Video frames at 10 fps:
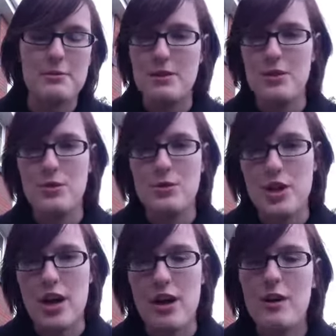I might talk
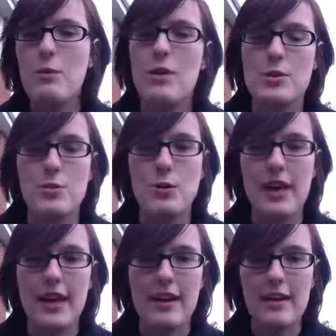to her whilst
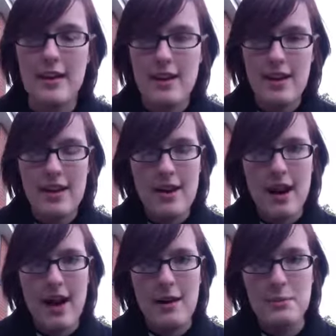walking
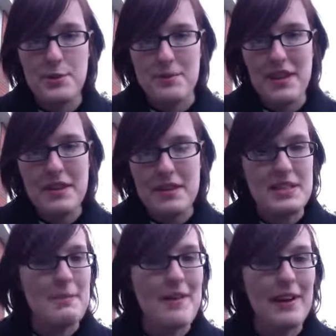up to meet the
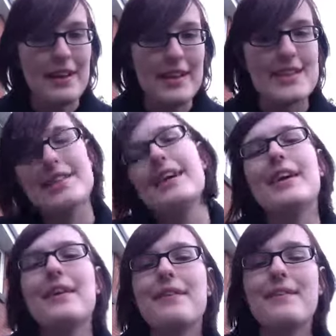spirit guide,
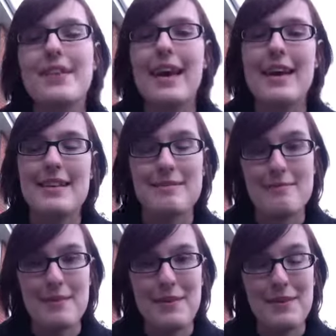so yeah,
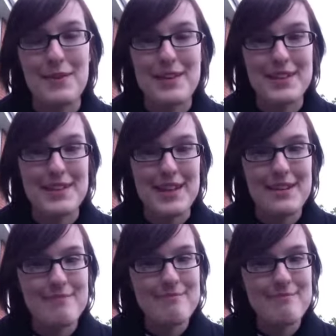might be a wise idea.